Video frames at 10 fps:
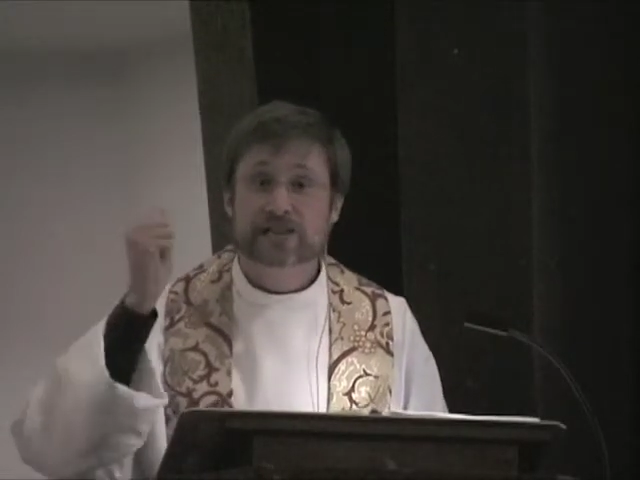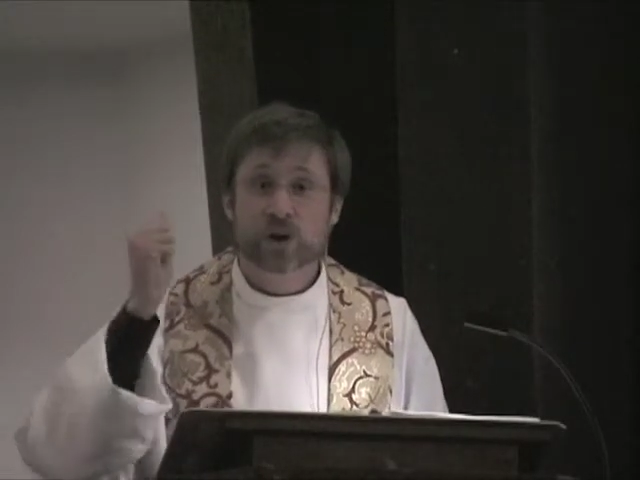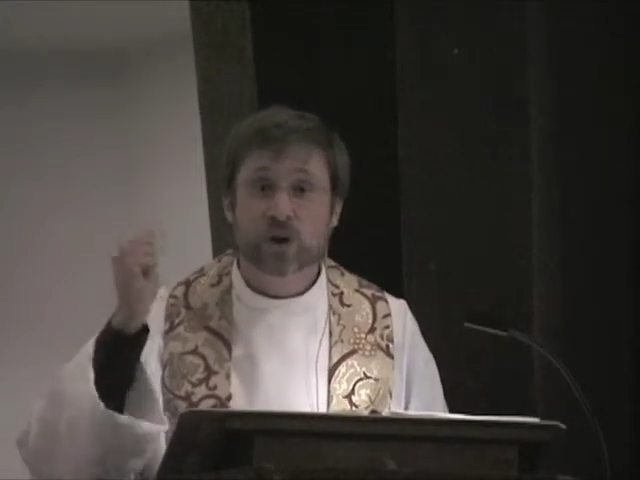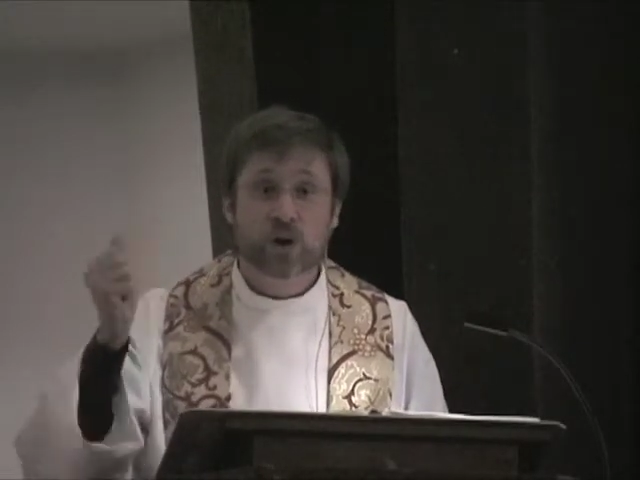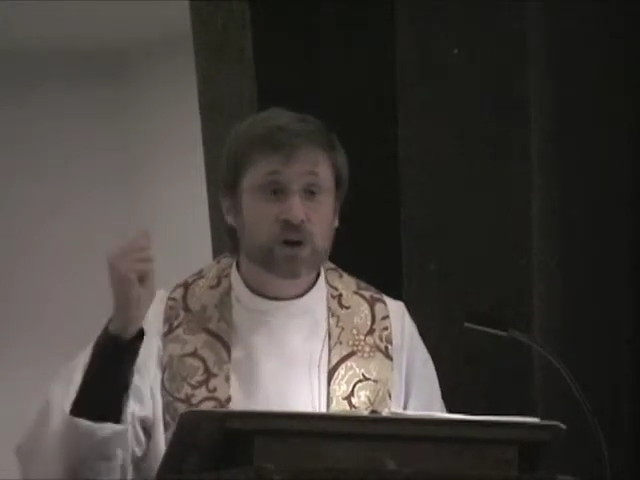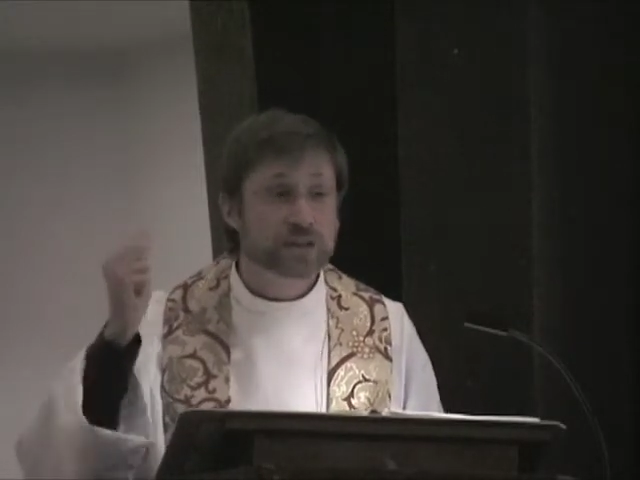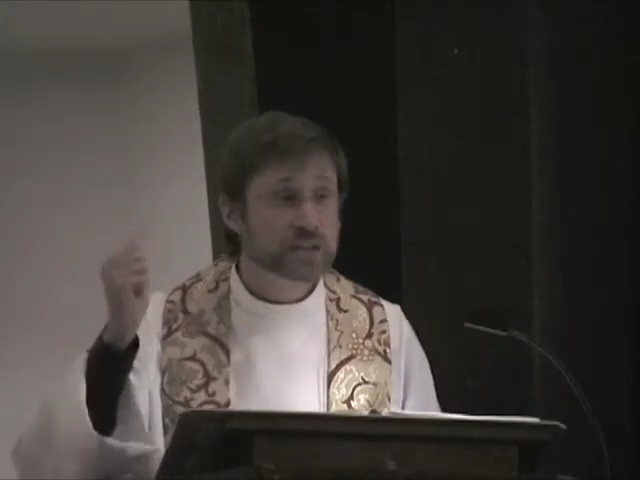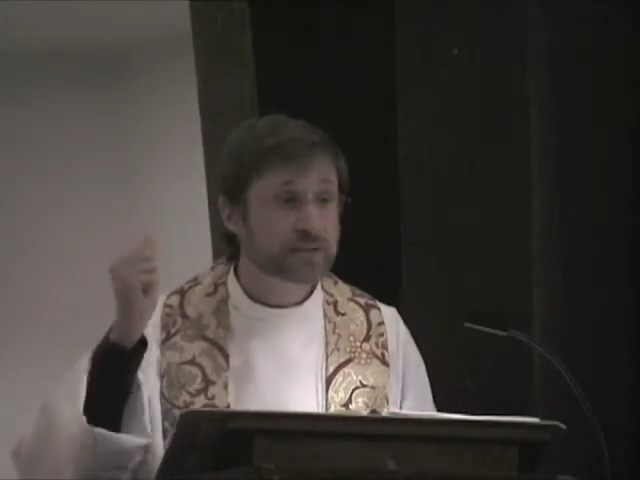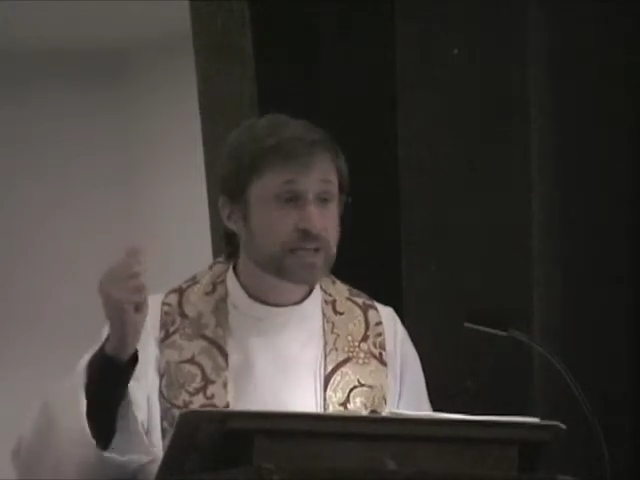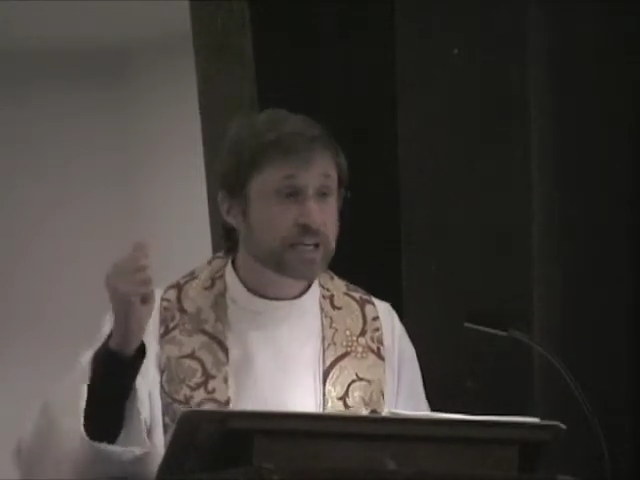is all
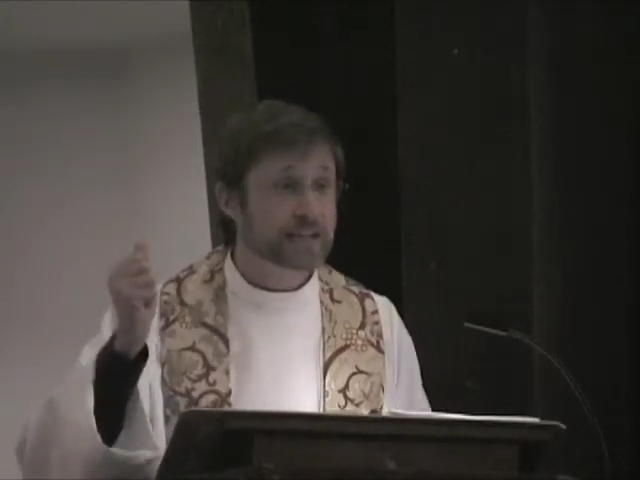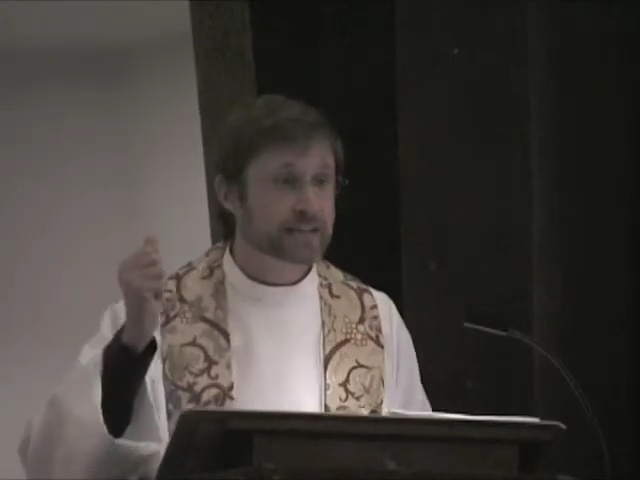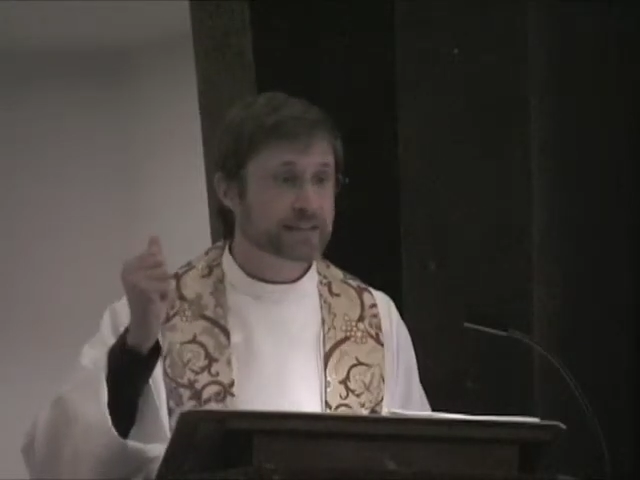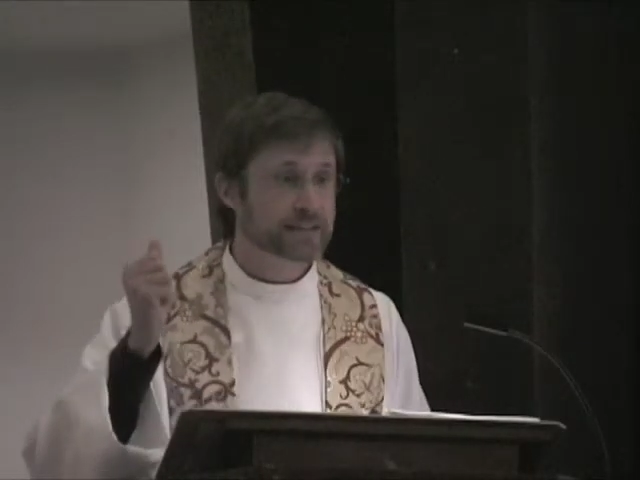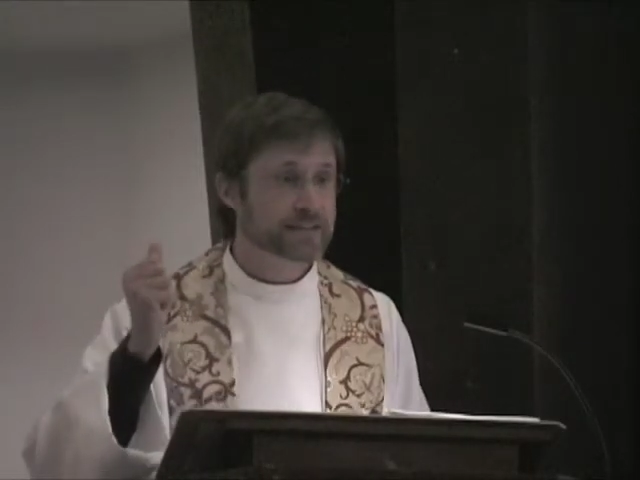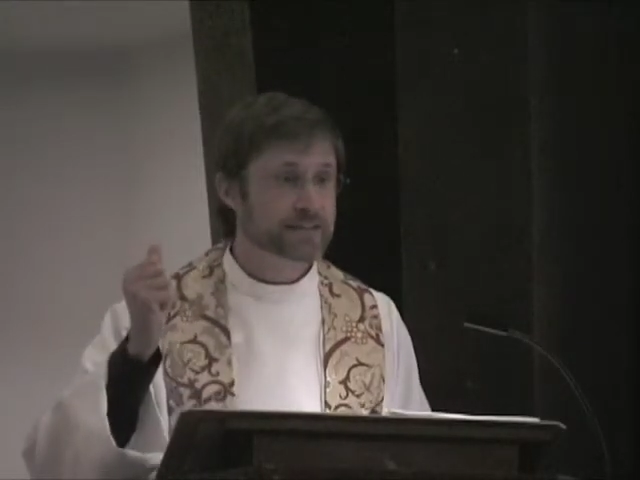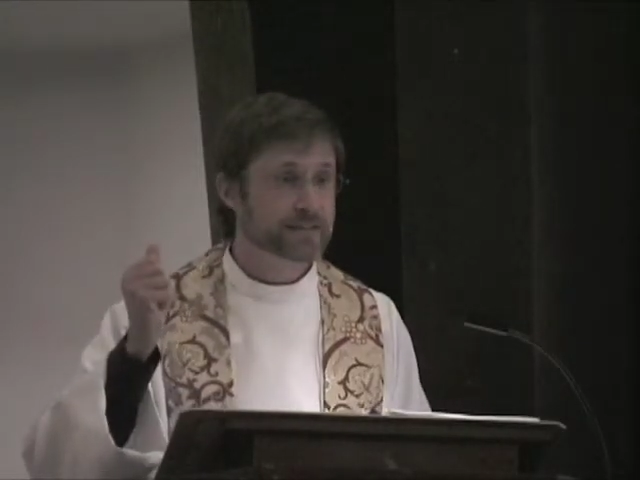you need.